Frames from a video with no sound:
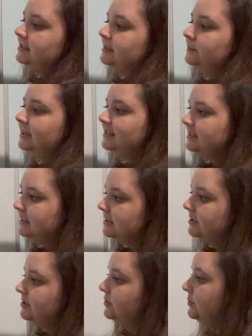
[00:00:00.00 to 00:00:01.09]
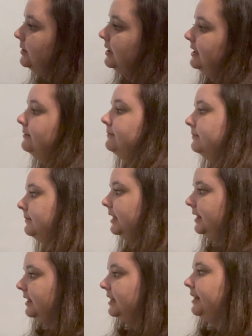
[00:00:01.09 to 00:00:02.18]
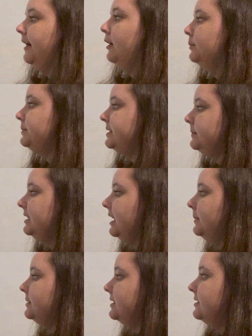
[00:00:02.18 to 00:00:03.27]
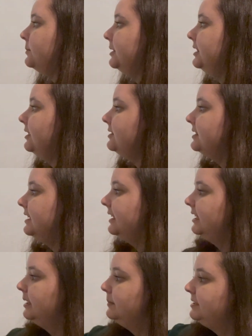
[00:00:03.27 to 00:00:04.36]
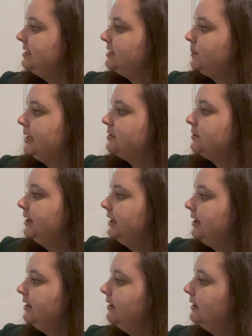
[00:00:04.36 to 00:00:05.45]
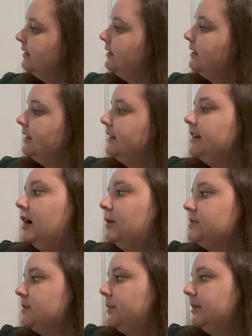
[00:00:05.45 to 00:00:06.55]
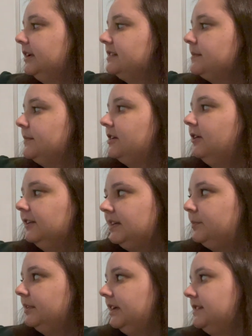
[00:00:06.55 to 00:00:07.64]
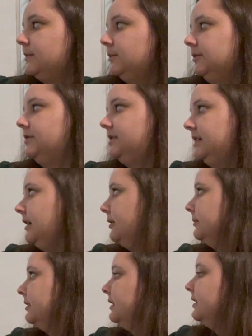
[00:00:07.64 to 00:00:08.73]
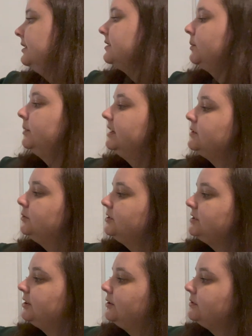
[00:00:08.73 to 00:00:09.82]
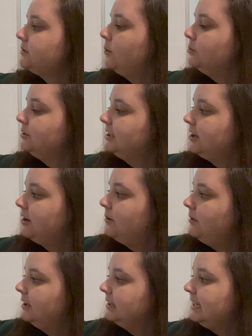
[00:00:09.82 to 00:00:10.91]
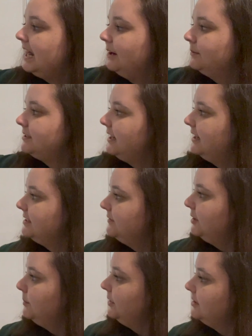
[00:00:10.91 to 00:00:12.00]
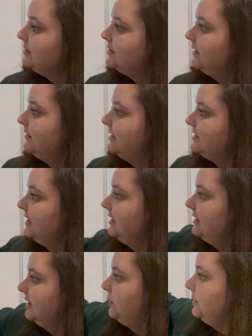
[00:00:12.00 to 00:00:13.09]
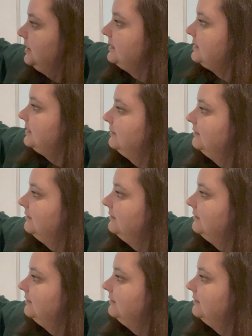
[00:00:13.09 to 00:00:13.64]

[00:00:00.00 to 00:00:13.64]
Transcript: some kids like to do, and I think it helps sometimes, is when there's like an empty space right here, it helps to put in something called a placeholder 0. So placeholder zeros only go on the outsides of numbers. Like let's say that there was